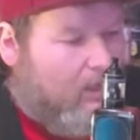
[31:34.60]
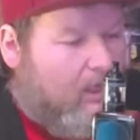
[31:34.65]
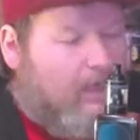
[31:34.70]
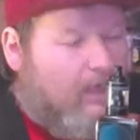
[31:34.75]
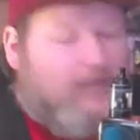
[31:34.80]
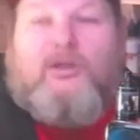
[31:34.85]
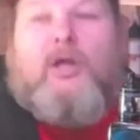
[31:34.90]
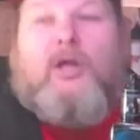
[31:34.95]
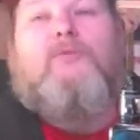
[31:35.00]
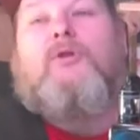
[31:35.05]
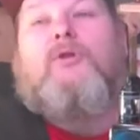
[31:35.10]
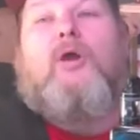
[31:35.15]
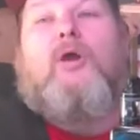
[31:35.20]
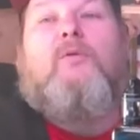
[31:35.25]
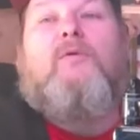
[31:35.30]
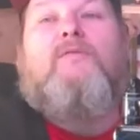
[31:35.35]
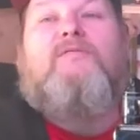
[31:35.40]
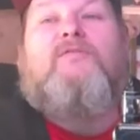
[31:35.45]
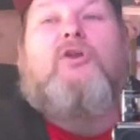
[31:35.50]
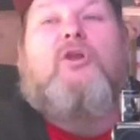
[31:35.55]
I don't know
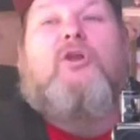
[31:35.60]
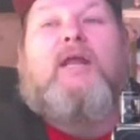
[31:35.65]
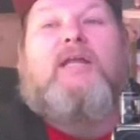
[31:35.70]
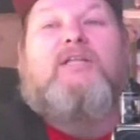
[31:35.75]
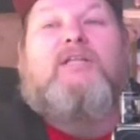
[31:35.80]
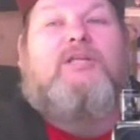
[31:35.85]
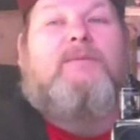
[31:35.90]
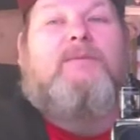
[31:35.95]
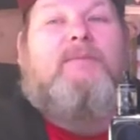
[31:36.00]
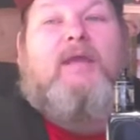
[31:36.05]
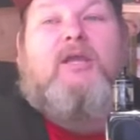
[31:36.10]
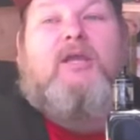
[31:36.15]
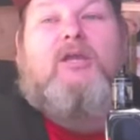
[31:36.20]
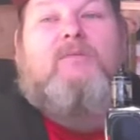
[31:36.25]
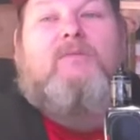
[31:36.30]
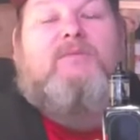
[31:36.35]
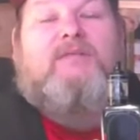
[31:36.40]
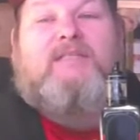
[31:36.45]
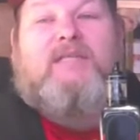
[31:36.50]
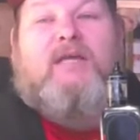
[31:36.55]
if you can actually make
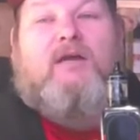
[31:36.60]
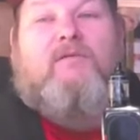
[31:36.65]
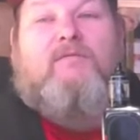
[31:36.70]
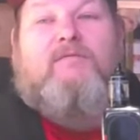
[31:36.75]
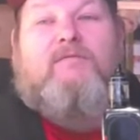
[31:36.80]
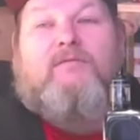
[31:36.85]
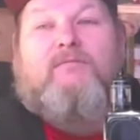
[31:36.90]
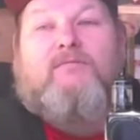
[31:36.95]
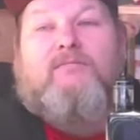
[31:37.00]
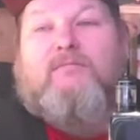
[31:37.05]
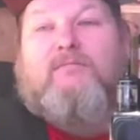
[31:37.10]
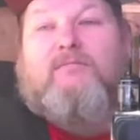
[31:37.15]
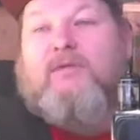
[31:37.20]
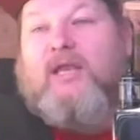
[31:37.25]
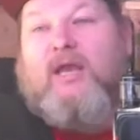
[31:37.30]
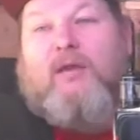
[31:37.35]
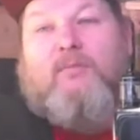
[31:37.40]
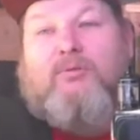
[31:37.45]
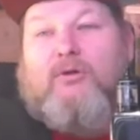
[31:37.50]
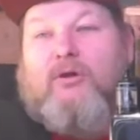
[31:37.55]
them yourself and
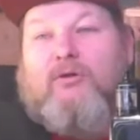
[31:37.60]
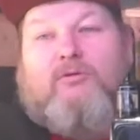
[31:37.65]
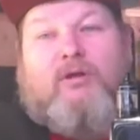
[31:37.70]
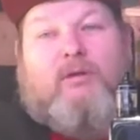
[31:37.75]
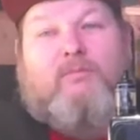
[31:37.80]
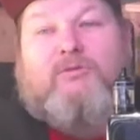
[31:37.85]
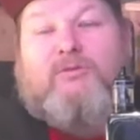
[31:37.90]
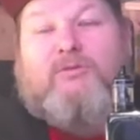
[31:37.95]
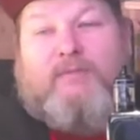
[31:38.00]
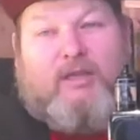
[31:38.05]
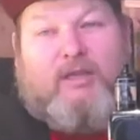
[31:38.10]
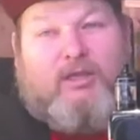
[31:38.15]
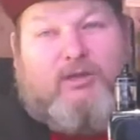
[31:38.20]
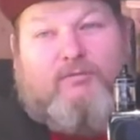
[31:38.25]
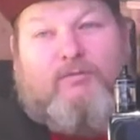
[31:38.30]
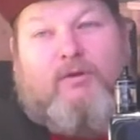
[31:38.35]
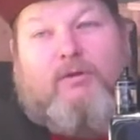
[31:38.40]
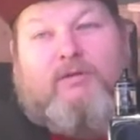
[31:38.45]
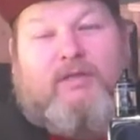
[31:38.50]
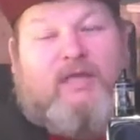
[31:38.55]
get a program to make
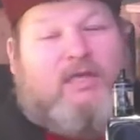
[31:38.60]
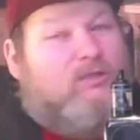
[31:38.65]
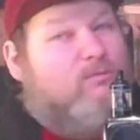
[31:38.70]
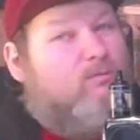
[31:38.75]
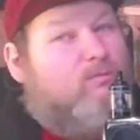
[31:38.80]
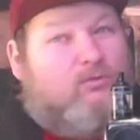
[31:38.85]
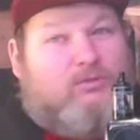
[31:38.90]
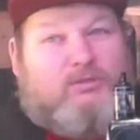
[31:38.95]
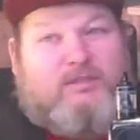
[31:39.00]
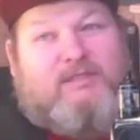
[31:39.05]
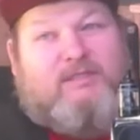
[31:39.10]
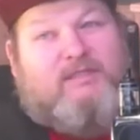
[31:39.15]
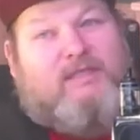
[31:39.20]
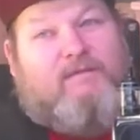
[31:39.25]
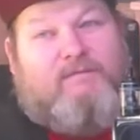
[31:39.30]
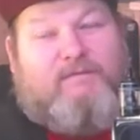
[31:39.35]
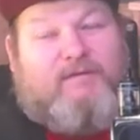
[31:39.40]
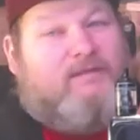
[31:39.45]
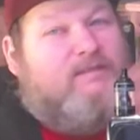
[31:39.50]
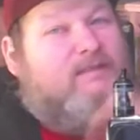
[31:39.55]
your own dashboards and
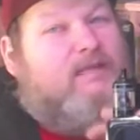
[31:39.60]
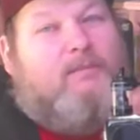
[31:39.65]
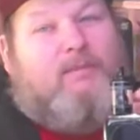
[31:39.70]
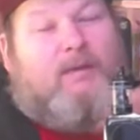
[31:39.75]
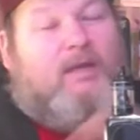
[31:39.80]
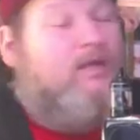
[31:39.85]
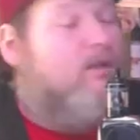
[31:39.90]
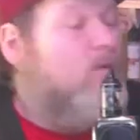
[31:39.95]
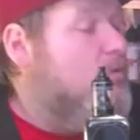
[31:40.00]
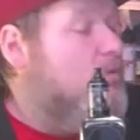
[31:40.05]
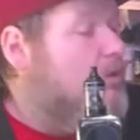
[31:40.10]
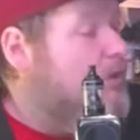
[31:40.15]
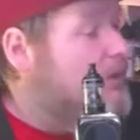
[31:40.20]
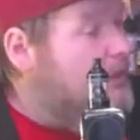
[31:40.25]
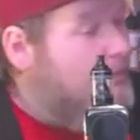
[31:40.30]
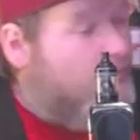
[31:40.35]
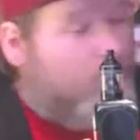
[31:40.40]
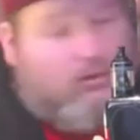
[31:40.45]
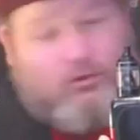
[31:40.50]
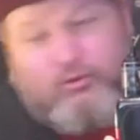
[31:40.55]
set things up how you want.
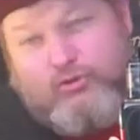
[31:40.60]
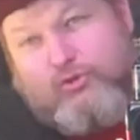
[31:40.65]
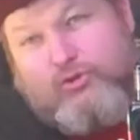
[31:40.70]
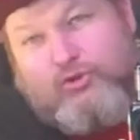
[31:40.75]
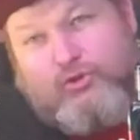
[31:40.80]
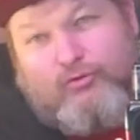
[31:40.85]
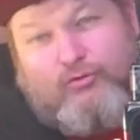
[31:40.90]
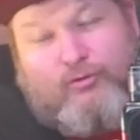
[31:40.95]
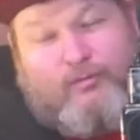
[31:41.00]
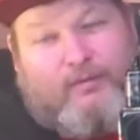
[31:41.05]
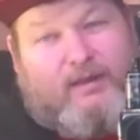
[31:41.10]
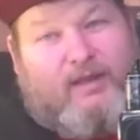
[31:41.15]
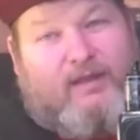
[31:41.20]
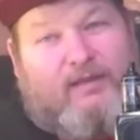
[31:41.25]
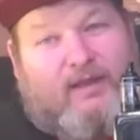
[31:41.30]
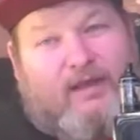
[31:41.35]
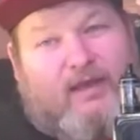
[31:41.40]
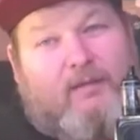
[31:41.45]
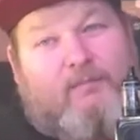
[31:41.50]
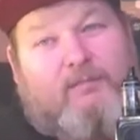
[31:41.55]
I'm not too sure about
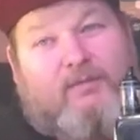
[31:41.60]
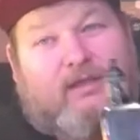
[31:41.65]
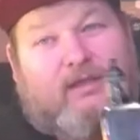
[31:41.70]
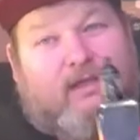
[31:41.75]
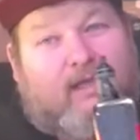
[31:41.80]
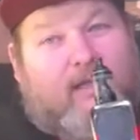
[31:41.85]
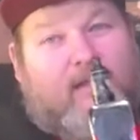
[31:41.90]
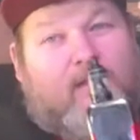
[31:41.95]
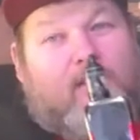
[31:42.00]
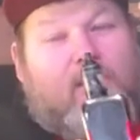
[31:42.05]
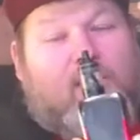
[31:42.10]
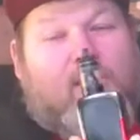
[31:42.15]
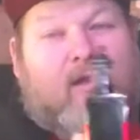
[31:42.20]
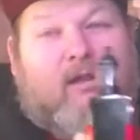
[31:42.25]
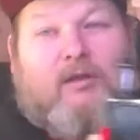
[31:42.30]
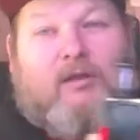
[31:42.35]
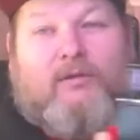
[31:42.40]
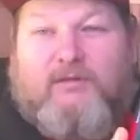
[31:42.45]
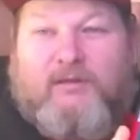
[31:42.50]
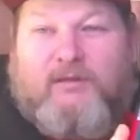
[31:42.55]
that, but yeah,
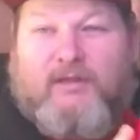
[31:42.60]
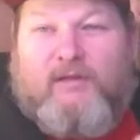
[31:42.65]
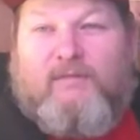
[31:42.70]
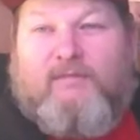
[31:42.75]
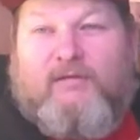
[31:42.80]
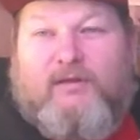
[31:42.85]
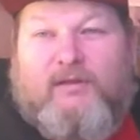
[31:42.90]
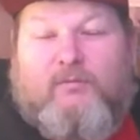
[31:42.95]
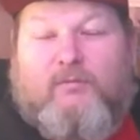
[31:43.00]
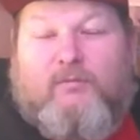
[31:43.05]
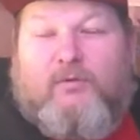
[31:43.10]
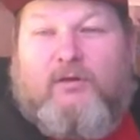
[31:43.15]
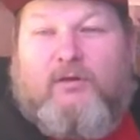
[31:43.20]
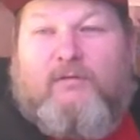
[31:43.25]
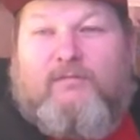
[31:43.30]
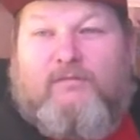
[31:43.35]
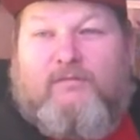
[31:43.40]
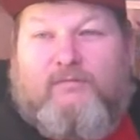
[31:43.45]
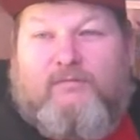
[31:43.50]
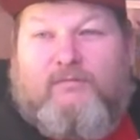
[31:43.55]
definitely
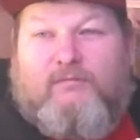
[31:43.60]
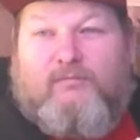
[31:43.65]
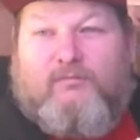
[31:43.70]
worth